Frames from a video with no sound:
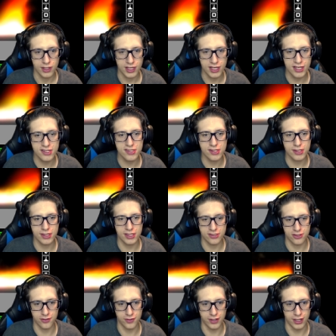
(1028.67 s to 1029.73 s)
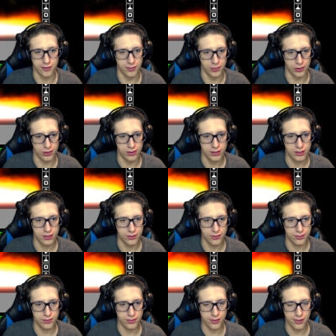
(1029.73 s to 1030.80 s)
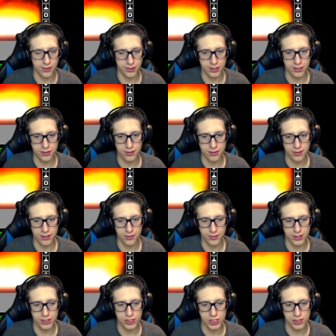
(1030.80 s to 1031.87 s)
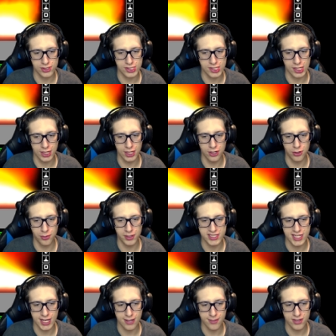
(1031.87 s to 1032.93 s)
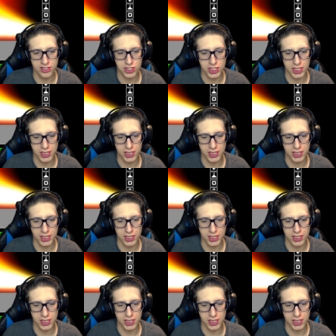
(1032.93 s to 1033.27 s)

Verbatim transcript: Easily survivable. Your windshield's a little bit damaged,